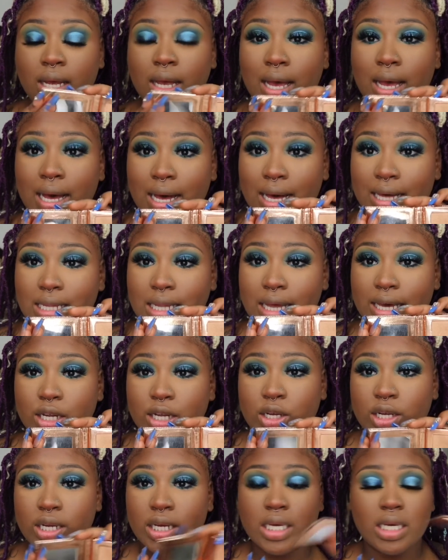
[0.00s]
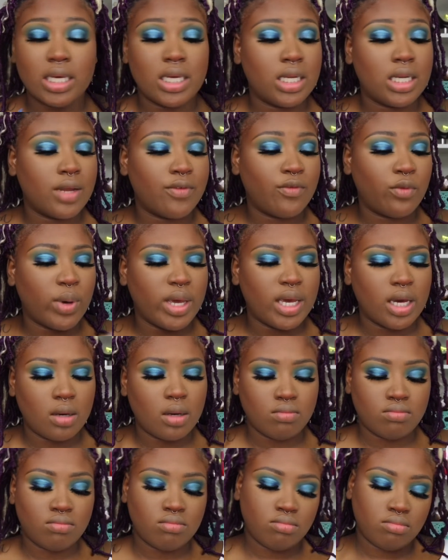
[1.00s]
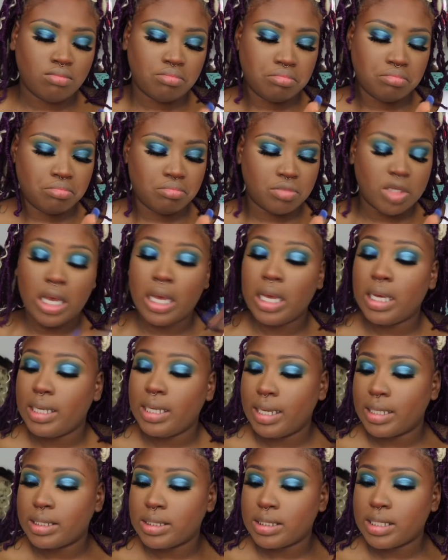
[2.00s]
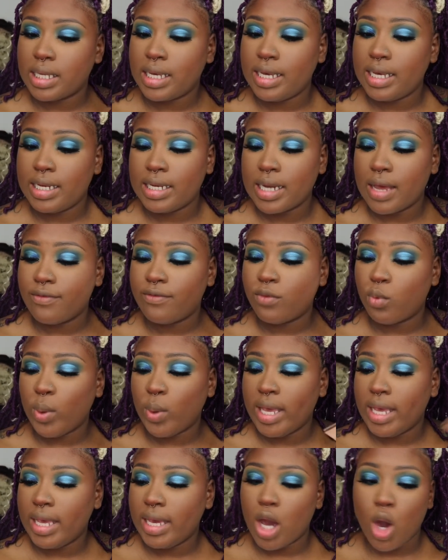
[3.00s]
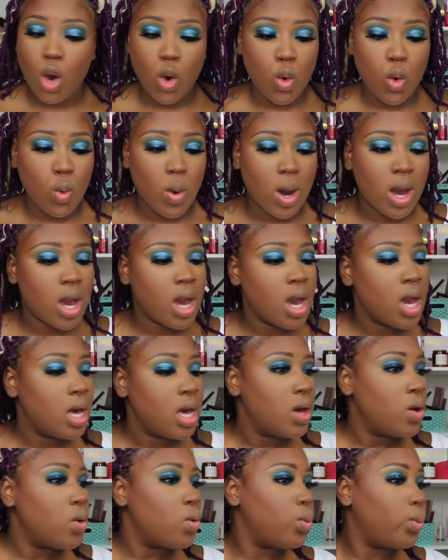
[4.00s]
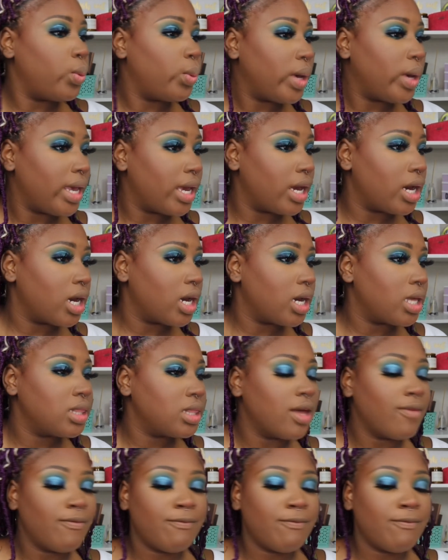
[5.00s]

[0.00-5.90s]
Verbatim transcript: highlighter in Fuego. Yes, in Fuego. Where the...